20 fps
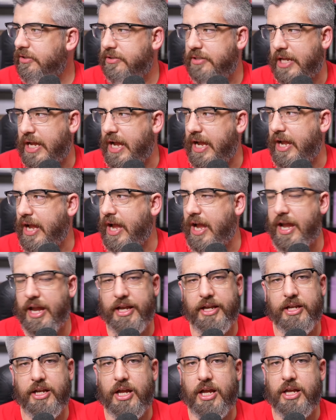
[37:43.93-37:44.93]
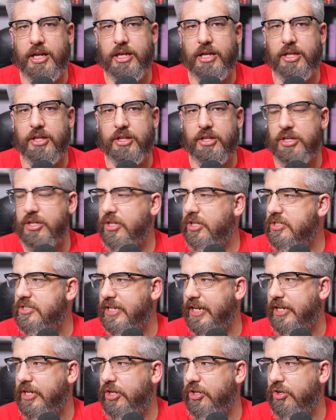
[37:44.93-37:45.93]
It's
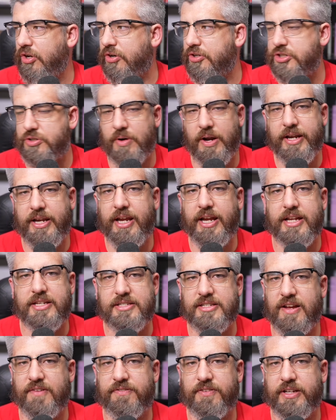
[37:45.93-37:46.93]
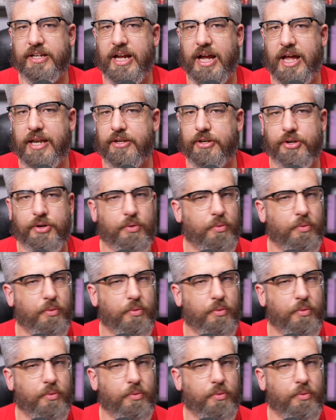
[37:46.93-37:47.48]
like your striking has definitely gotten